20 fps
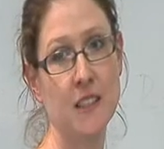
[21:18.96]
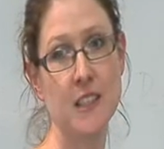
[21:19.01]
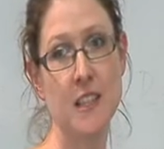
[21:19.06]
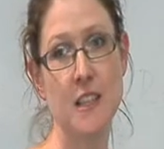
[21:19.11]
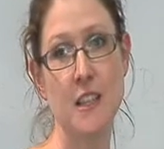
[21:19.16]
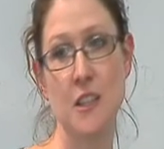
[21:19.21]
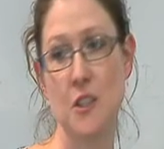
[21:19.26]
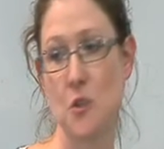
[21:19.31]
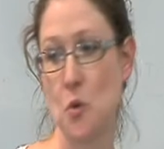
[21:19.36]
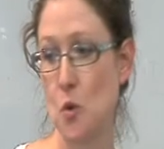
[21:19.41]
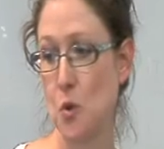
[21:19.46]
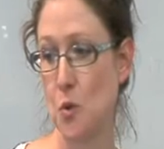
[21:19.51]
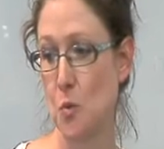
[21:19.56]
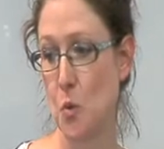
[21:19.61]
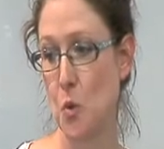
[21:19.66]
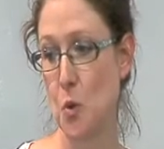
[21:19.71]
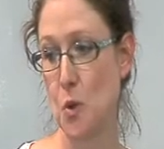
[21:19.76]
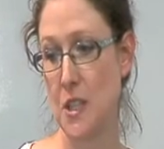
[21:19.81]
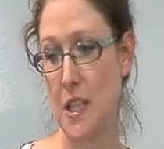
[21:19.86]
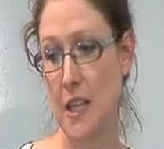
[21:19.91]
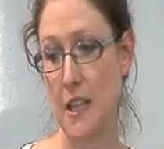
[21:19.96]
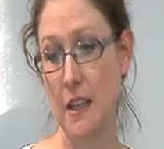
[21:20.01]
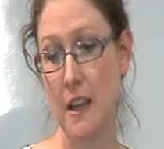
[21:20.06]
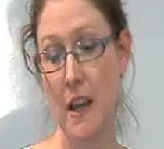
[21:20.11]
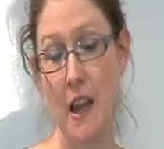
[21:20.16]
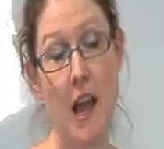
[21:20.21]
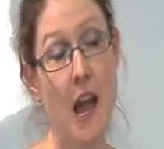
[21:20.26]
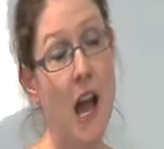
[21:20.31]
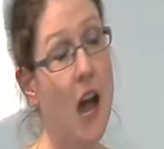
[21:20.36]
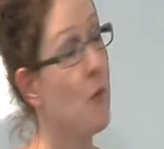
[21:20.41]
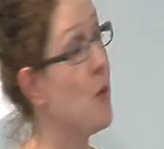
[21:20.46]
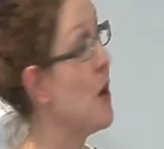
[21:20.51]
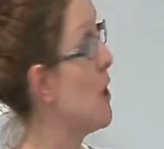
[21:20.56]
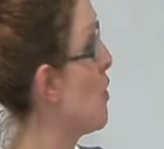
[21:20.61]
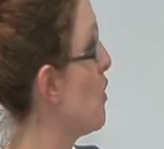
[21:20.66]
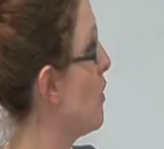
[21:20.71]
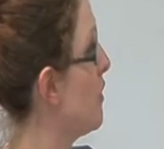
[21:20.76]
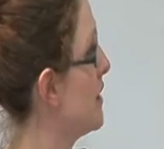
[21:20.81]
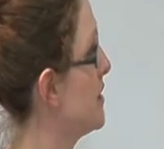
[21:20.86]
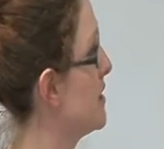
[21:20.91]
to this host protein, and we
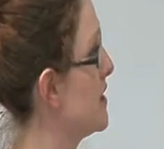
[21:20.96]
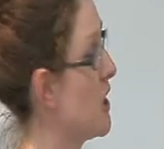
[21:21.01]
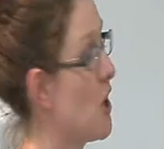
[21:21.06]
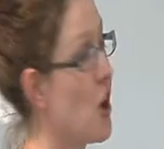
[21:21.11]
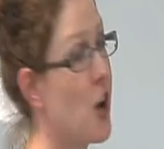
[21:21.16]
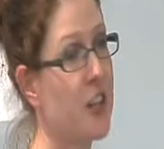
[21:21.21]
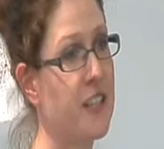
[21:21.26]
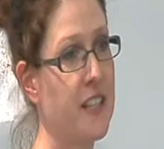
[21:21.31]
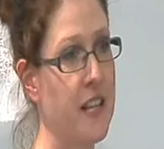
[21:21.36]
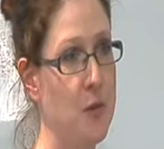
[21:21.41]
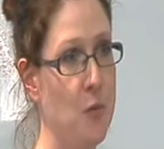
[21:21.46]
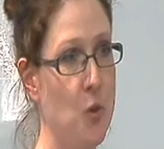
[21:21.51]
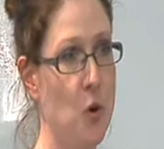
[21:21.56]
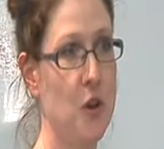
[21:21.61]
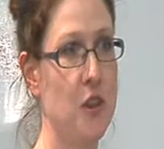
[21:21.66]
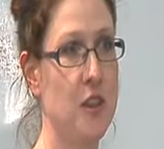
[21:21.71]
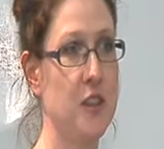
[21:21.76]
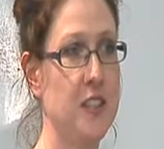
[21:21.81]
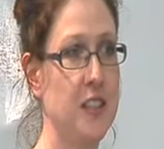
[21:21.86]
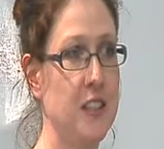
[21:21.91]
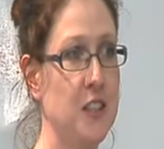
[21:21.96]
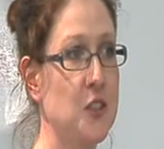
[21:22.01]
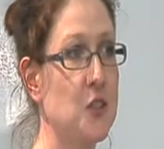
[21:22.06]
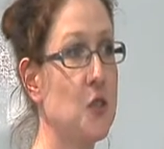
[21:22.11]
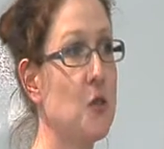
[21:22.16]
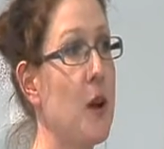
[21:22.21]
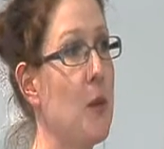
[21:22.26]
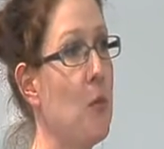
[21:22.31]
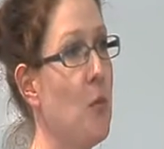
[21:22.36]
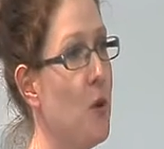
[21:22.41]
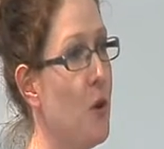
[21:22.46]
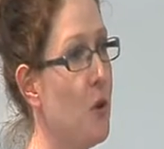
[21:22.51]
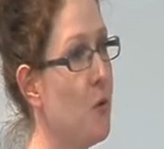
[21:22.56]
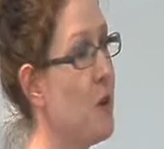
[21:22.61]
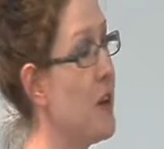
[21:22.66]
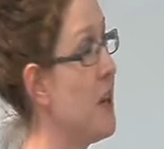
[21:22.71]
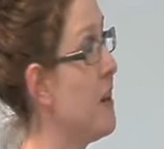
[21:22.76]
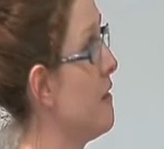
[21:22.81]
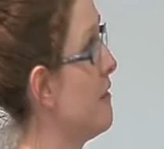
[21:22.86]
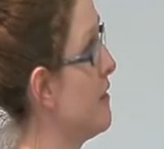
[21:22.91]
call this the guard hypothesis. So I put a
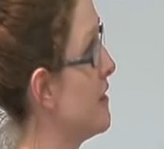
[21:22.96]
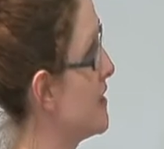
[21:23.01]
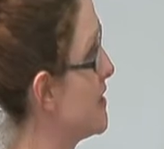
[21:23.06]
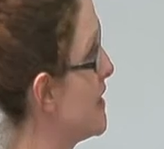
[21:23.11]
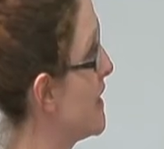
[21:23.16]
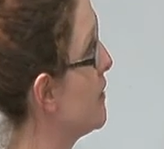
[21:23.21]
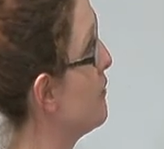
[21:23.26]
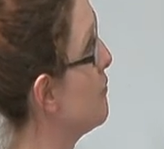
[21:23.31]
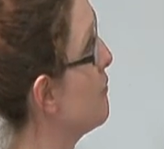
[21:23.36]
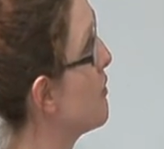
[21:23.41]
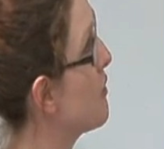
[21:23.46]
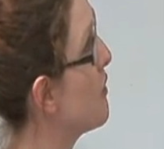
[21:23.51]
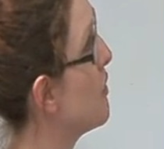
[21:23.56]
wee slide for